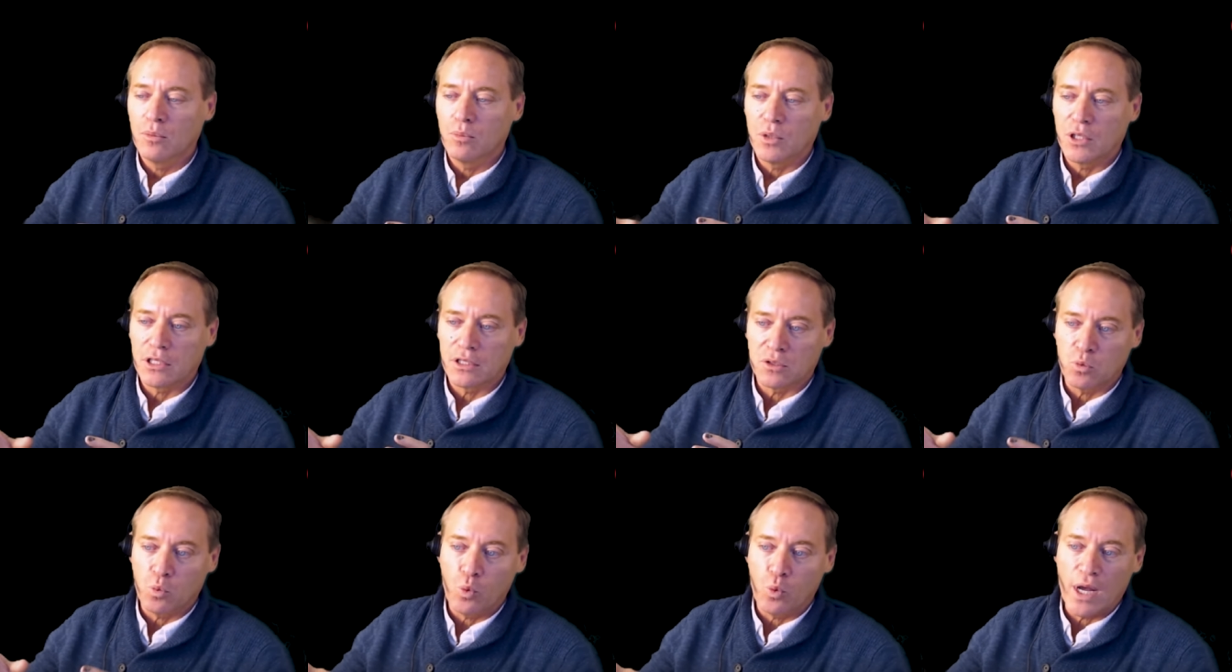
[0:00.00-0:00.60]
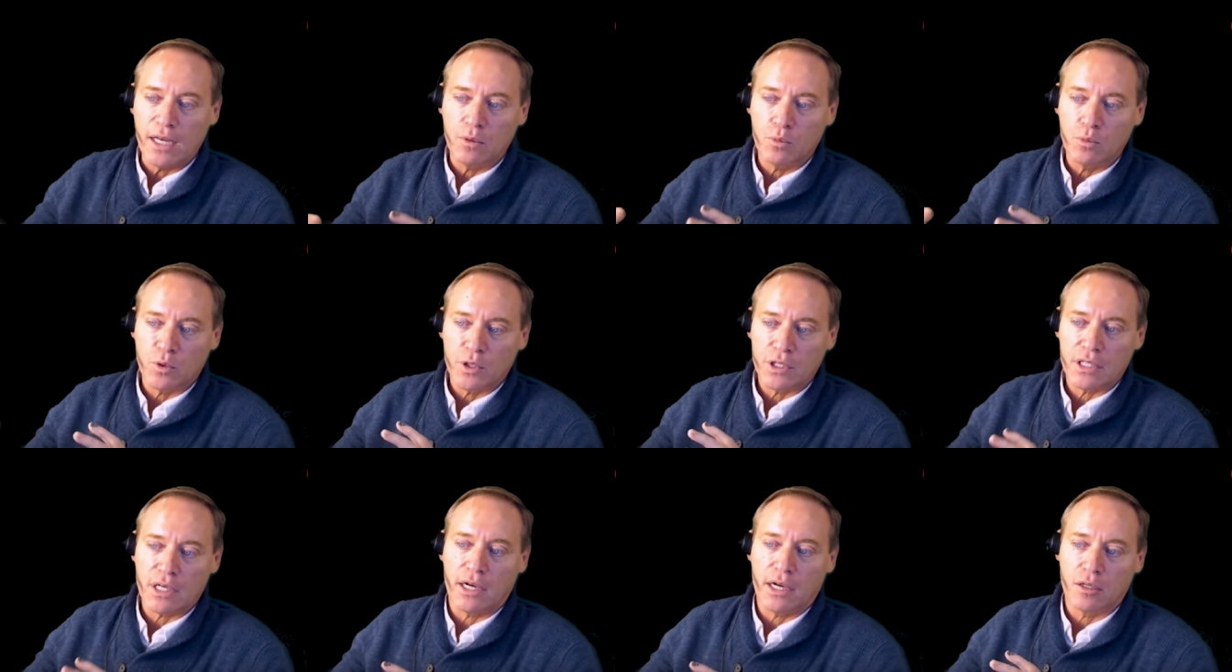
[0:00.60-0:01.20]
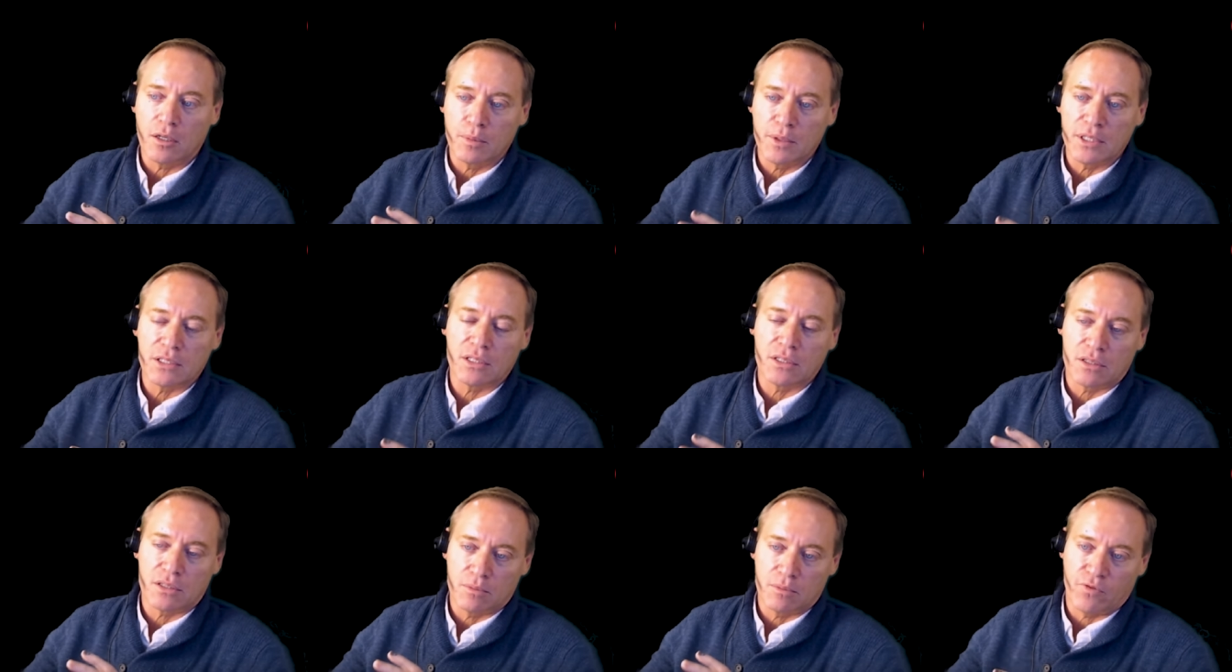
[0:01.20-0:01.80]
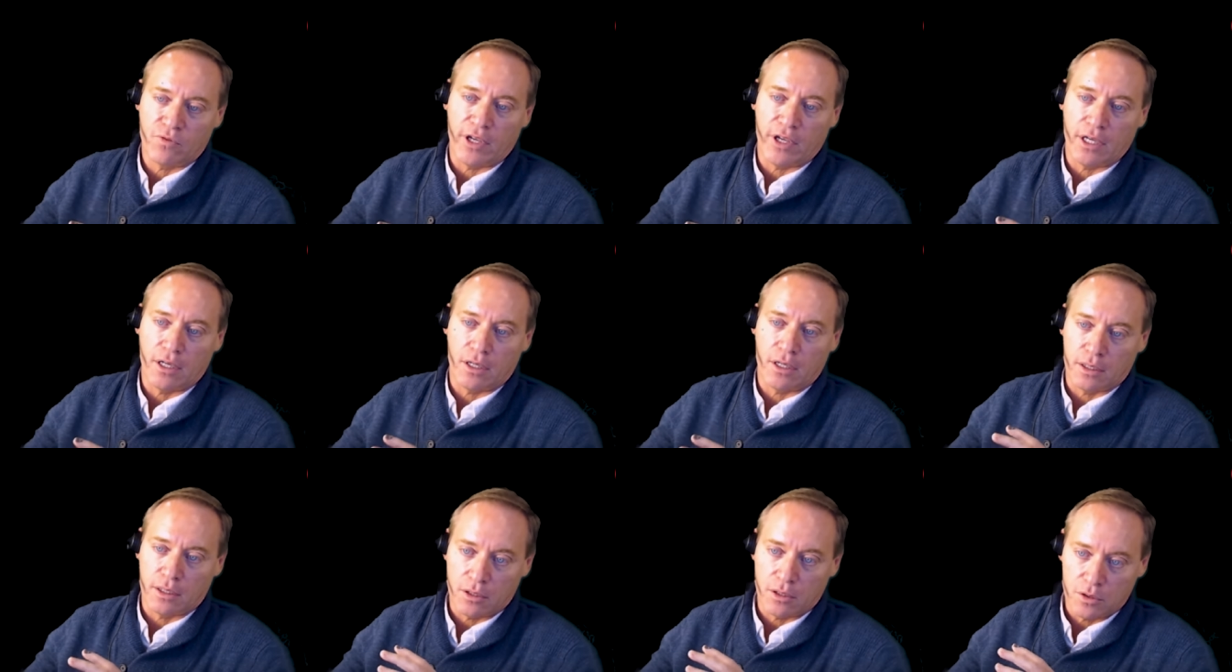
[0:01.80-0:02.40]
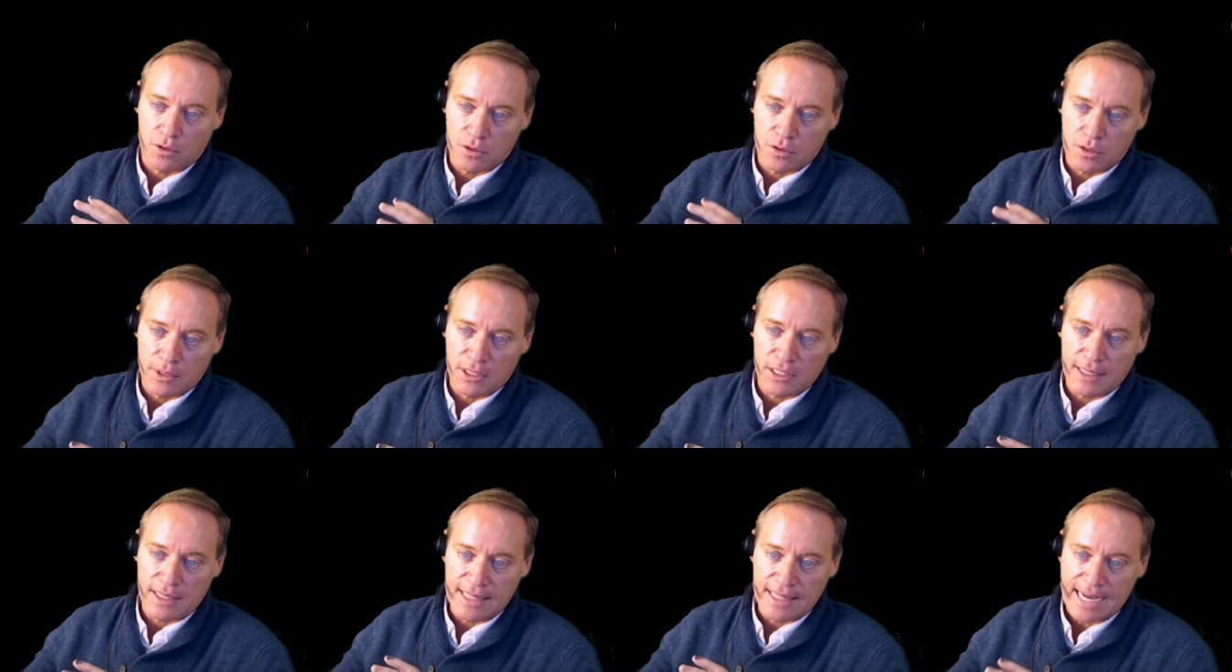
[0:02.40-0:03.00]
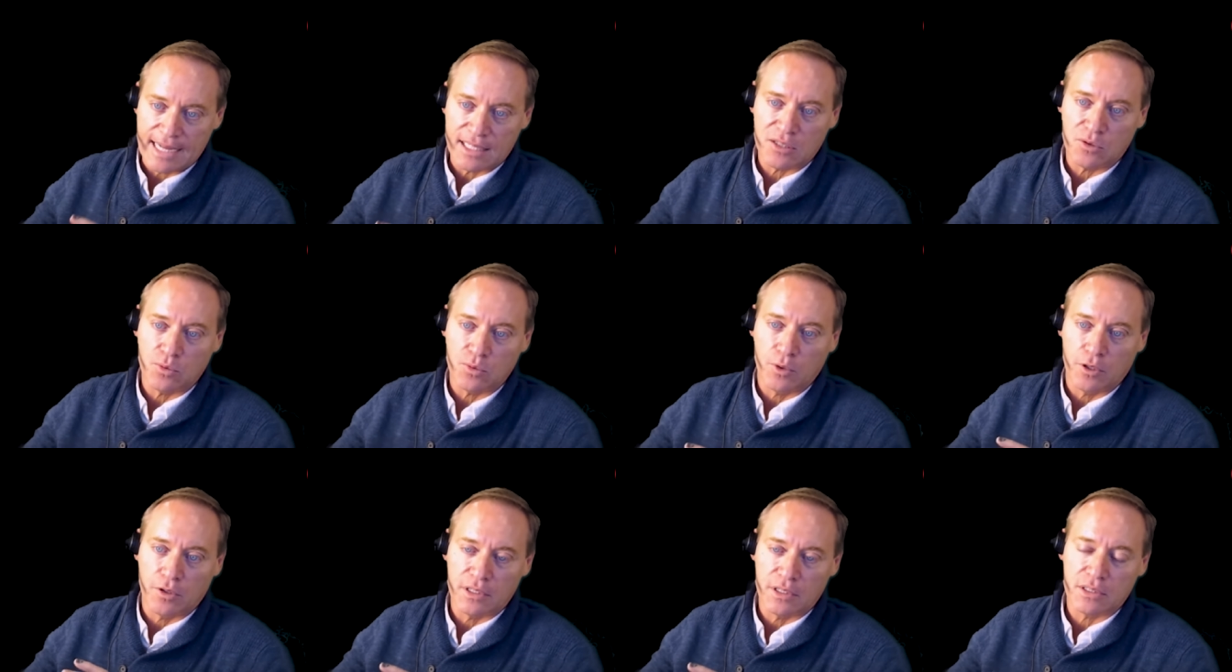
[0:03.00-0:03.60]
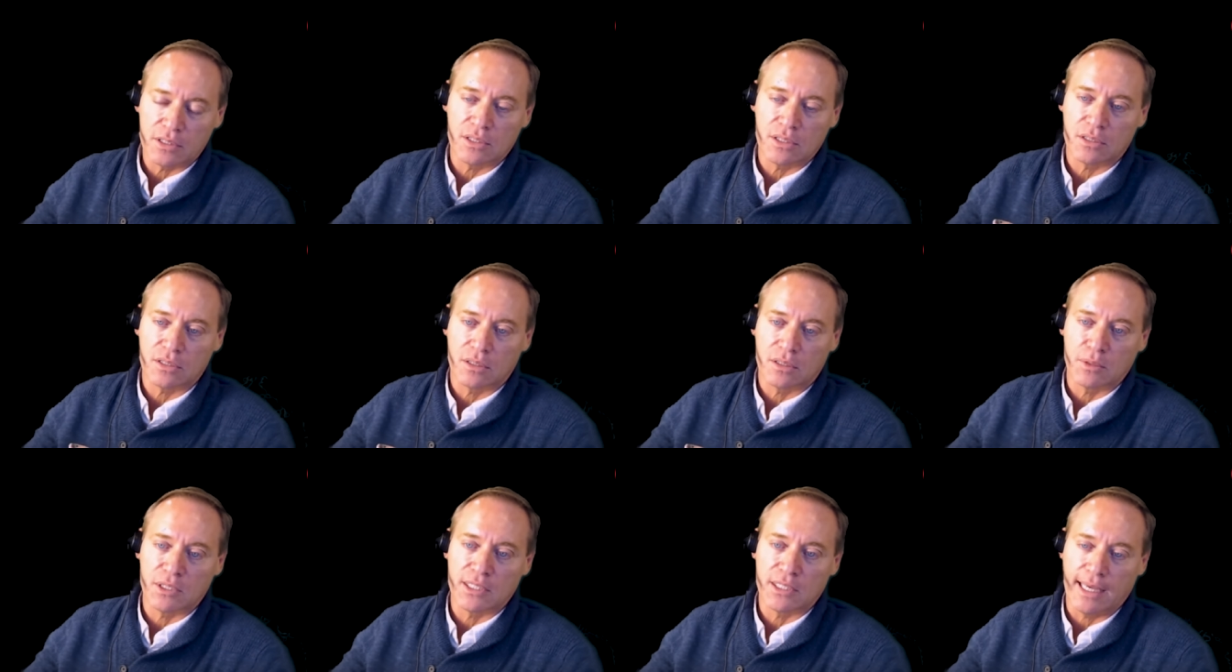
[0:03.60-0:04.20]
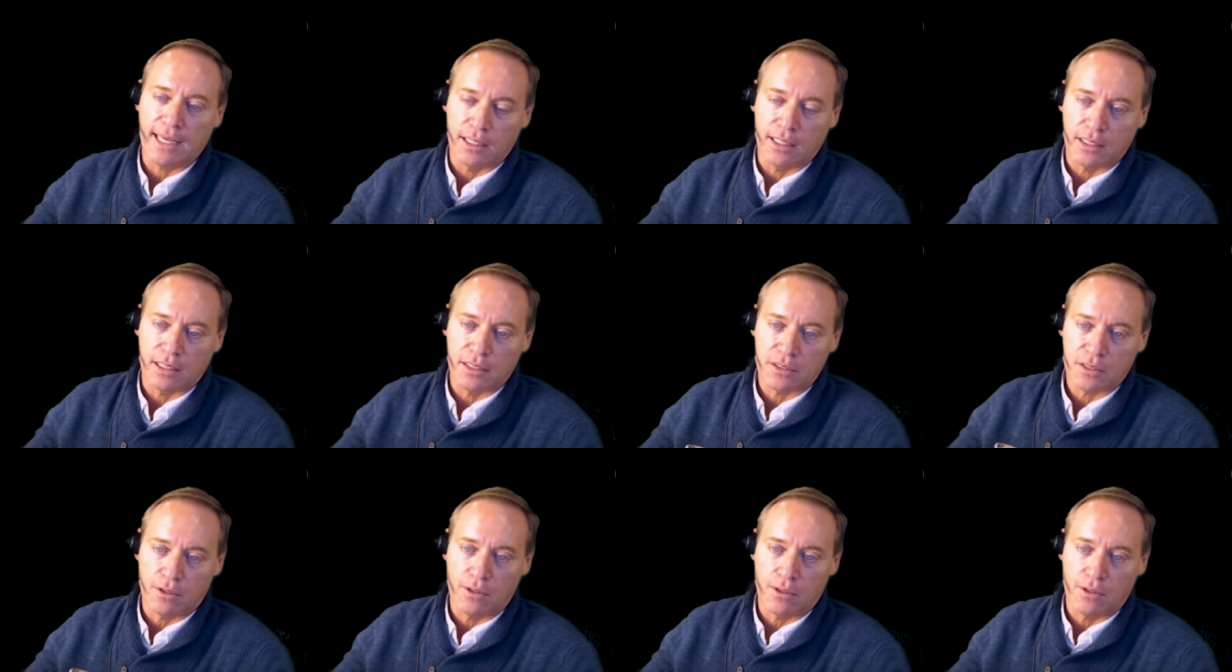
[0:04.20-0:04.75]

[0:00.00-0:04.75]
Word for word: because when retirement systems fail, and ultimately that's where this system is heading, it's